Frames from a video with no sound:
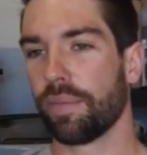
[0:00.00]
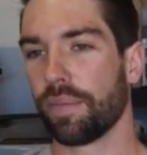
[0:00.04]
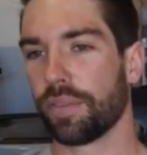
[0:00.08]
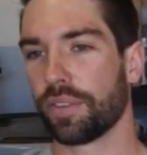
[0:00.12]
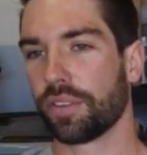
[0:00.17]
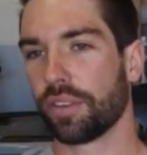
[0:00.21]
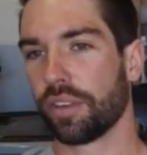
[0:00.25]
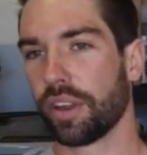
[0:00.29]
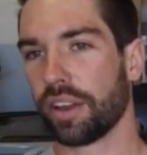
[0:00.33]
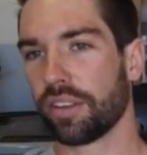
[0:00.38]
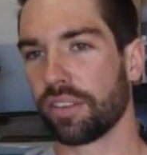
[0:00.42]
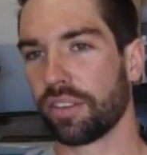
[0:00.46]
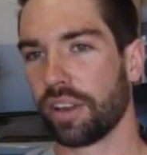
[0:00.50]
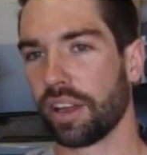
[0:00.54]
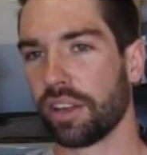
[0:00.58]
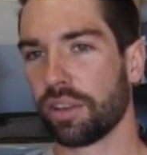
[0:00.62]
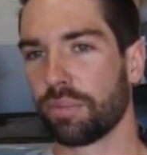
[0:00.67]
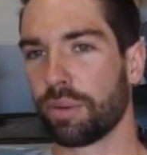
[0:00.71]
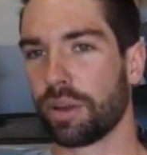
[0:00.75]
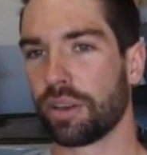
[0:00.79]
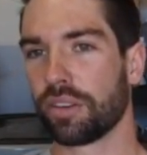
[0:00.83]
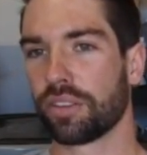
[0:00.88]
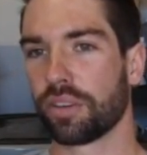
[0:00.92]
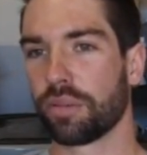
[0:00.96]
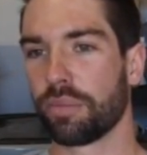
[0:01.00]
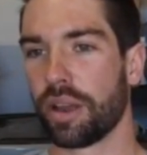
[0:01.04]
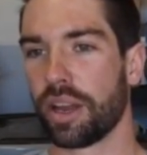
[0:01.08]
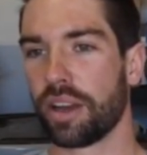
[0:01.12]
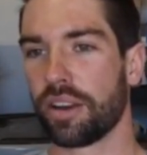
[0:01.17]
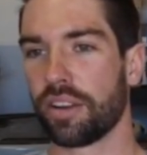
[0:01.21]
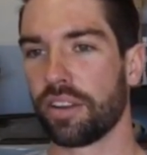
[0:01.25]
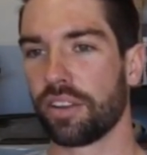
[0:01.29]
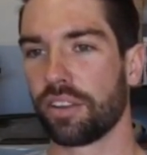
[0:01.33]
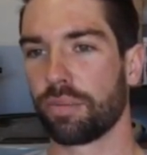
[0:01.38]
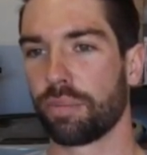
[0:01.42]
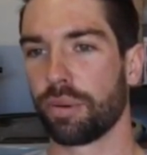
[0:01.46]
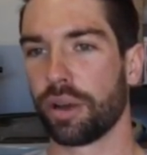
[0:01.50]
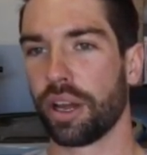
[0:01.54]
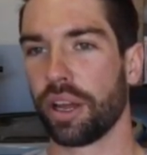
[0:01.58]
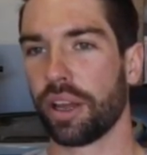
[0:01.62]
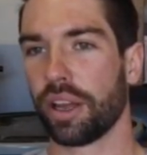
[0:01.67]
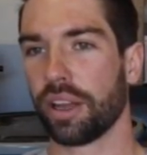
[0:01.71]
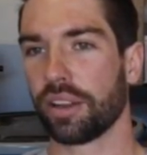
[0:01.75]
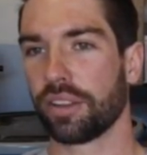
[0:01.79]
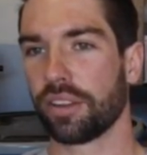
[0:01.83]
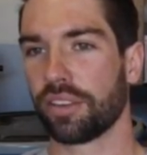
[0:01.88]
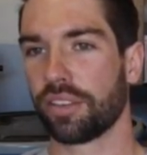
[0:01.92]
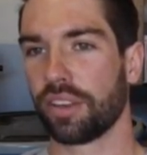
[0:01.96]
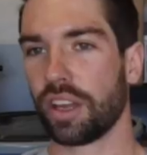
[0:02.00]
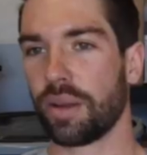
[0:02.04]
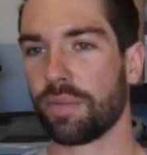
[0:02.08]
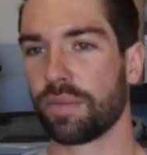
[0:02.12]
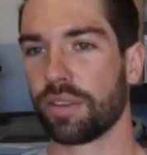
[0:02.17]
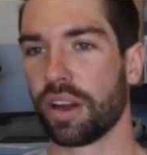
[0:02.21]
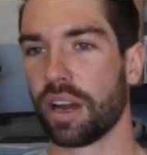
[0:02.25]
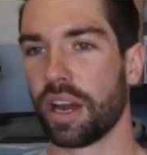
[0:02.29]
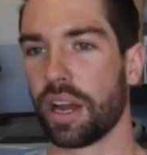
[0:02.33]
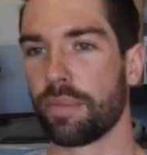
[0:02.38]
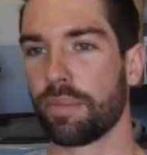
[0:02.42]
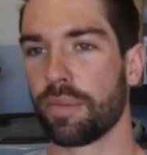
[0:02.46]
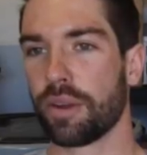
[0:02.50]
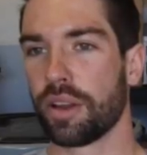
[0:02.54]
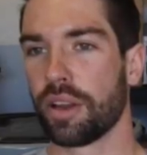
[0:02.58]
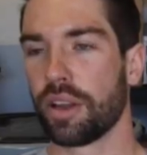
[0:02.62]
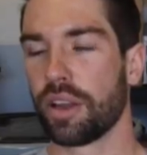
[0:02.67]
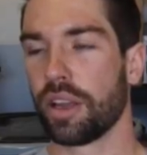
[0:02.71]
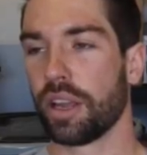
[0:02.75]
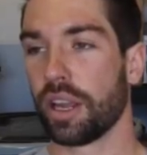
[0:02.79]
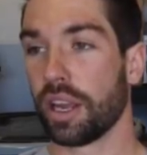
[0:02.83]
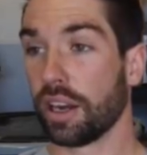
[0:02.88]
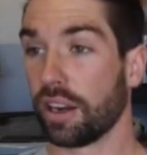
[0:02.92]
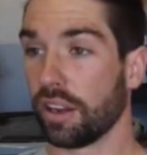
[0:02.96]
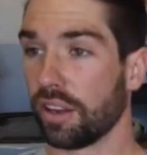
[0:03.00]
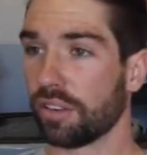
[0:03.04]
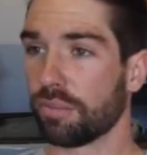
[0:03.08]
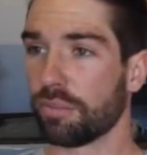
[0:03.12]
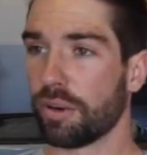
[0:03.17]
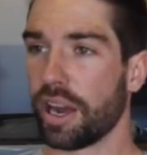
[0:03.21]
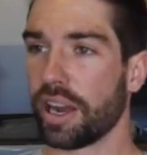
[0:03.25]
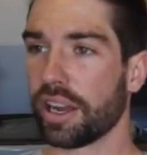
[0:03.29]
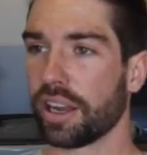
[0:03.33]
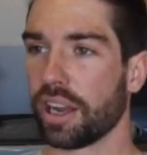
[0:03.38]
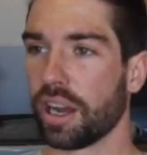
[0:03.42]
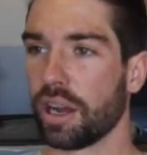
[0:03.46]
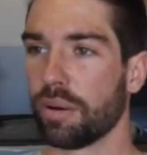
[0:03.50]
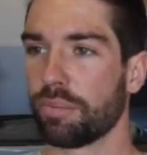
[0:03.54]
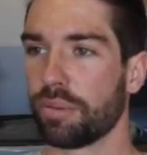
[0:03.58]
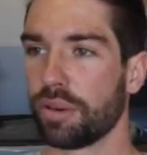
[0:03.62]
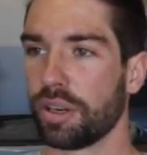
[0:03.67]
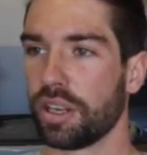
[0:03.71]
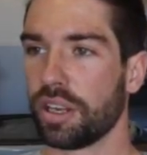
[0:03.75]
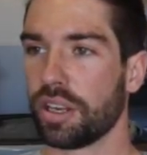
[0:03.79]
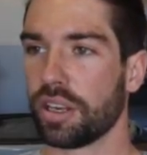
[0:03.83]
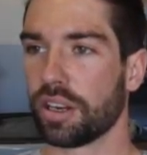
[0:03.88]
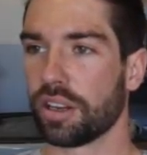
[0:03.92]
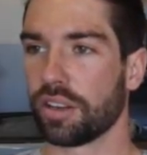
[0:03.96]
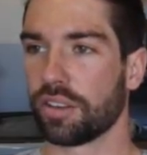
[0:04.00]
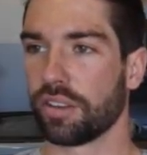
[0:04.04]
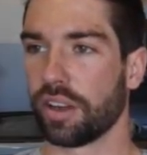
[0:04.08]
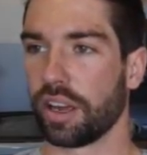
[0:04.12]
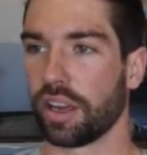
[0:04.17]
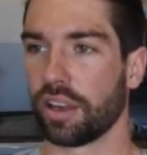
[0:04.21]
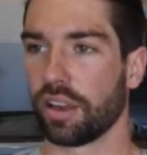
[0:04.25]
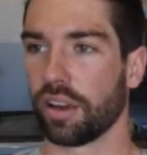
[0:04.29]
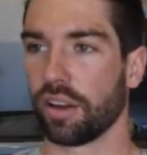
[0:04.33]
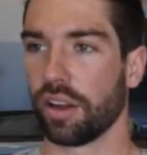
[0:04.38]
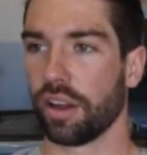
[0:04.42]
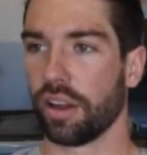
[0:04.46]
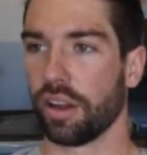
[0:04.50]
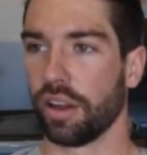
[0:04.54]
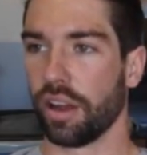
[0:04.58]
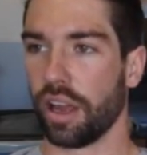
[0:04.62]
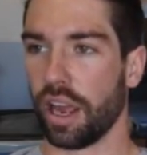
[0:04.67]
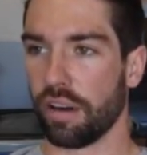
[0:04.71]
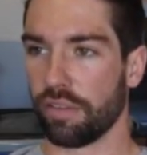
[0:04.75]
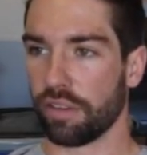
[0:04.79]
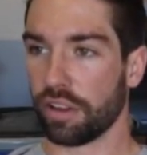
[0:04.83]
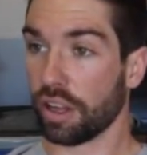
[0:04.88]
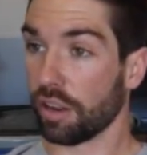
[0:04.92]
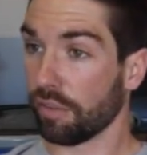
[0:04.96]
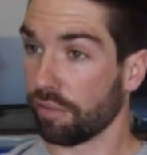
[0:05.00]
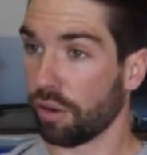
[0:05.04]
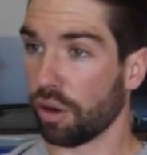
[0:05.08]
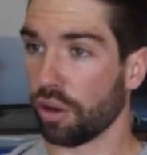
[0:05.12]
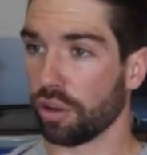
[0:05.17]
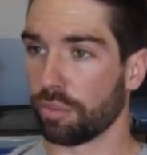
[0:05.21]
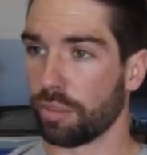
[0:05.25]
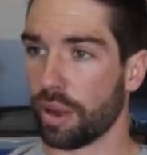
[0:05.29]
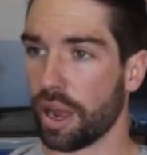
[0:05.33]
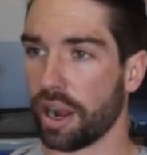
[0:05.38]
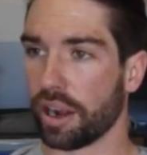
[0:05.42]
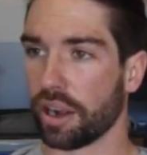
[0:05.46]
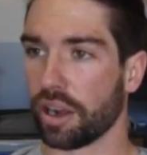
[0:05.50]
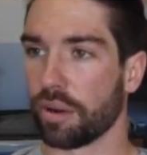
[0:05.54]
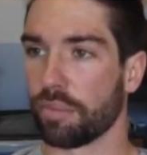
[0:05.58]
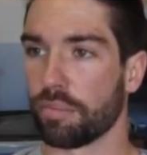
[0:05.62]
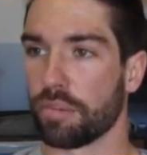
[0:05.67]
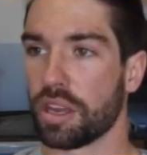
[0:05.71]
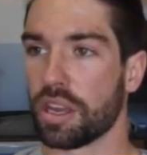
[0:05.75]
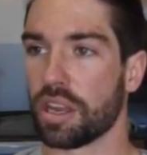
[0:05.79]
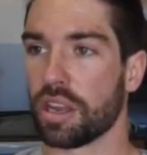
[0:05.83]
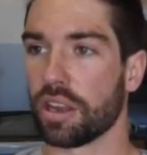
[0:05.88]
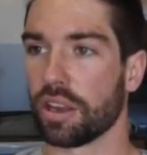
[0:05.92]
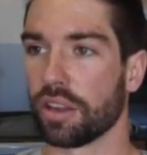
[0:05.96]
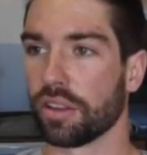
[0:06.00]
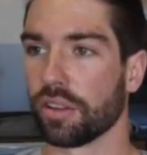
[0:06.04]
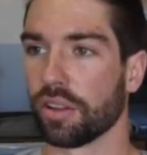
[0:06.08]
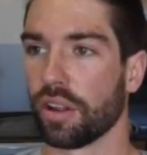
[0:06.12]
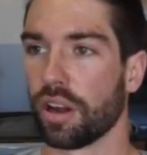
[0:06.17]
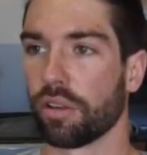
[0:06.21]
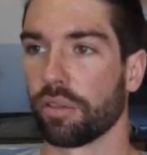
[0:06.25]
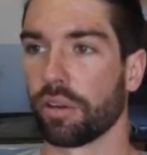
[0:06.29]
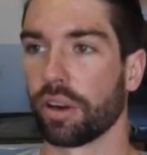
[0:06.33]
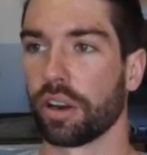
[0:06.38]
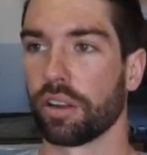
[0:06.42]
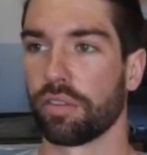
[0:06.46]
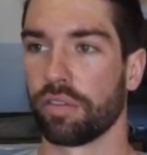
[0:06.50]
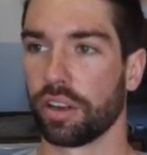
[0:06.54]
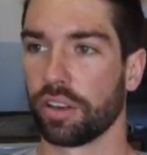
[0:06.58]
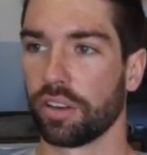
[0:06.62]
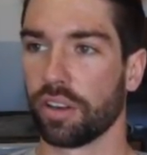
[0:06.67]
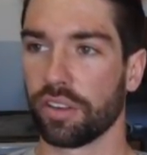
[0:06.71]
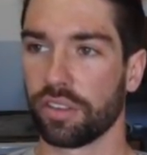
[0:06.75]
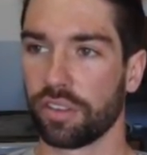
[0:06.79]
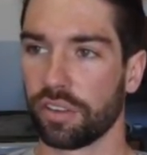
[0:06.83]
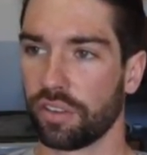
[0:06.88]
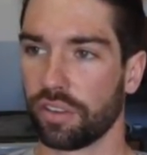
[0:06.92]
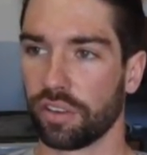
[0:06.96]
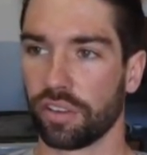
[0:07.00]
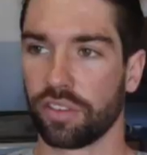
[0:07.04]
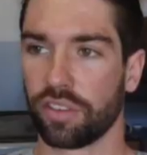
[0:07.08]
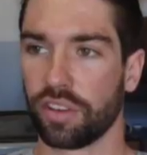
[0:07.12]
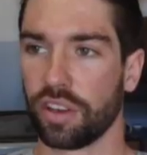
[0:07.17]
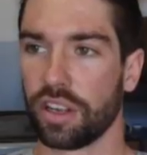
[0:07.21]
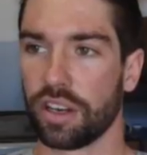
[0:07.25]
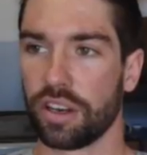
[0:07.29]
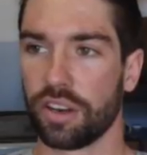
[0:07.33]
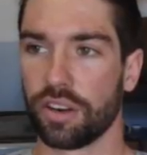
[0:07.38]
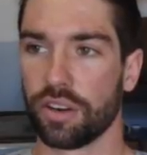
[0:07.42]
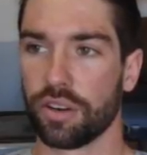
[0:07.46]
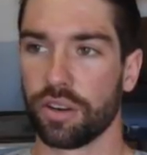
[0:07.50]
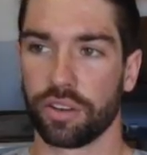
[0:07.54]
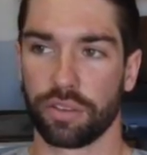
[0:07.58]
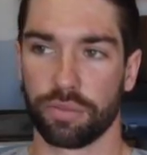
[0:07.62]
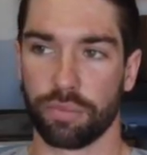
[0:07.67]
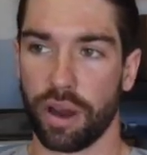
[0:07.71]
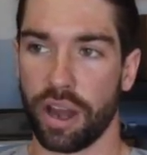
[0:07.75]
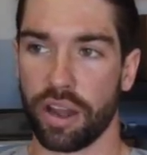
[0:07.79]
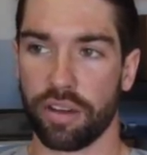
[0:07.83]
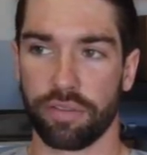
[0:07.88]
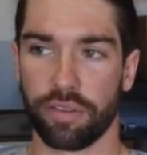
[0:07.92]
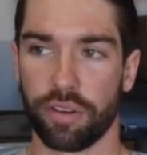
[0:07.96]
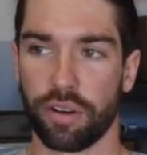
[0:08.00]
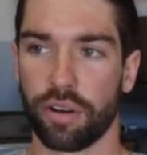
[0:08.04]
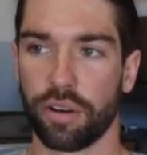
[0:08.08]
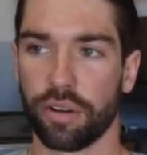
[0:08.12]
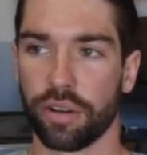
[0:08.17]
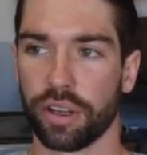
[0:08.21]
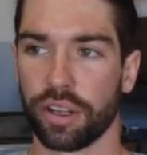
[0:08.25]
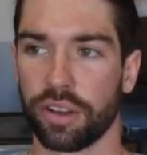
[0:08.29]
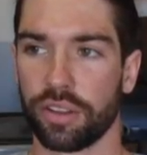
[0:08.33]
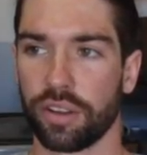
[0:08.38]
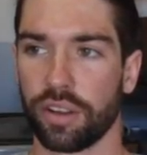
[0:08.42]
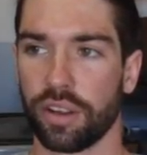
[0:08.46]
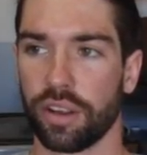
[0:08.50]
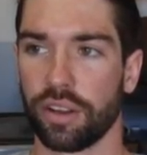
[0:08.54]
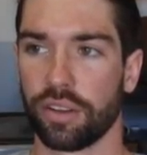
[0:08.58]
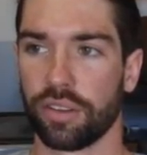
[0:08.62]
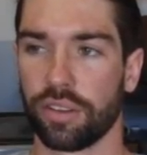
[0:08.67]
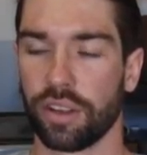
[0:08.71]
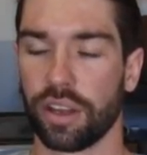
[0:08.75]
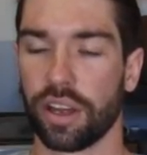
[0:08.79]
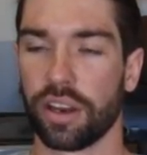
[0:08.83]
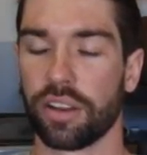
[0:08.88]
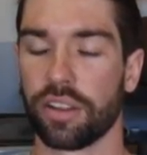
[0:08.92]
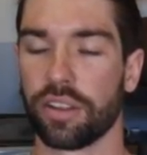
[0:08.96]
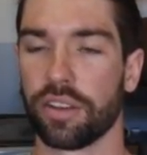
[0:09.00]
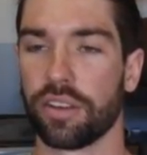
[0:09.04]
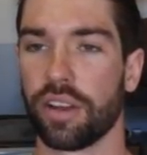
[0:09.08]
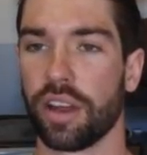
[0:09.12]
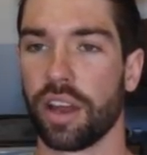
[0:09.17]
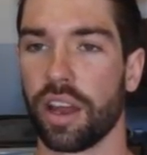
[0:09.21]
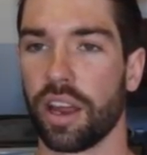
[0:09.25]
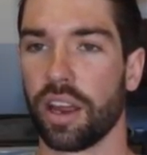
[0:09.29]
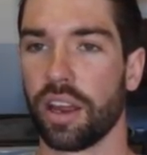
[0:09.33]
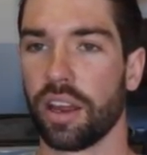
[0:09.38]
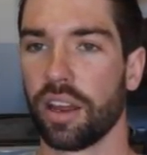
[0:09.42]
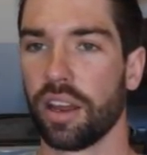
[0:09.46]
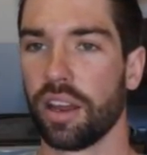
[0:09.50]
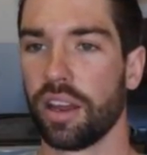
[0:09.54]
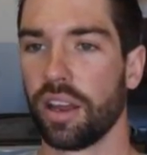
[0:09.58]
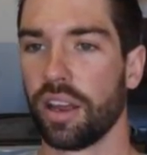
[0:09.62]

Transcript: So that's been tremendous, but at the same time, it is my company and it's like everything falls back on me in the long run. If it doesn't succeed, you know, it's my fault at the end of the day.